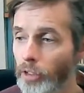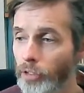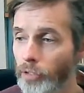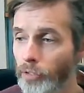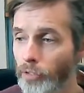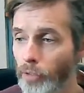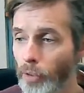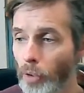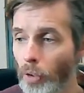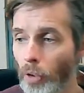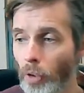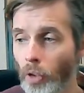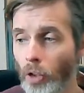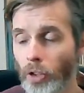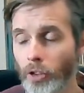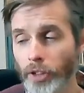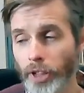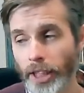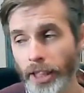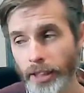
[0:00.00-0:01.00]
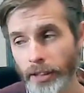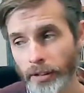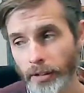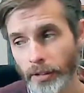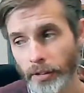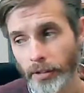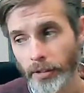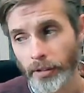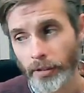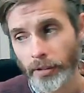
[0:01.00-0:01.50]
4, and then
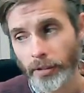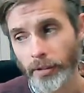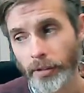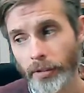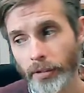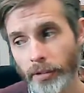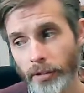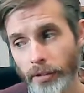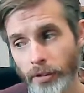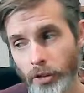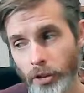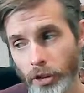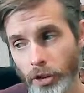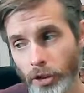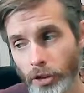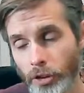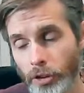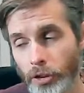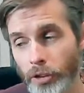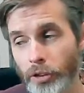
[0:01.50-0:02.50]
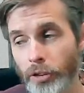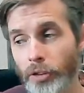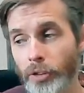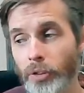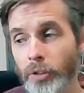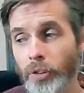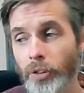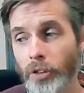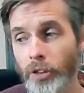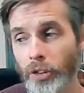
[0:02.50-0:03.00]
2,
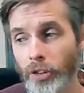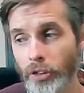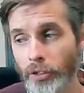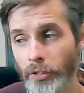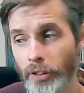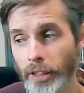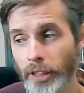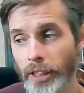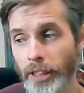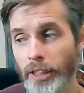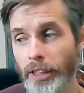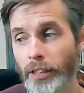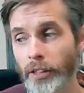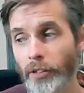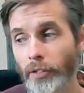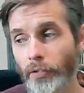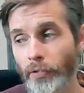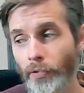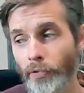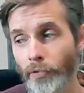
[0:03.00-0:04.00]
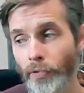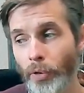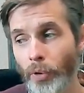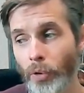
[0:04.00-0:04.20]
3, 4,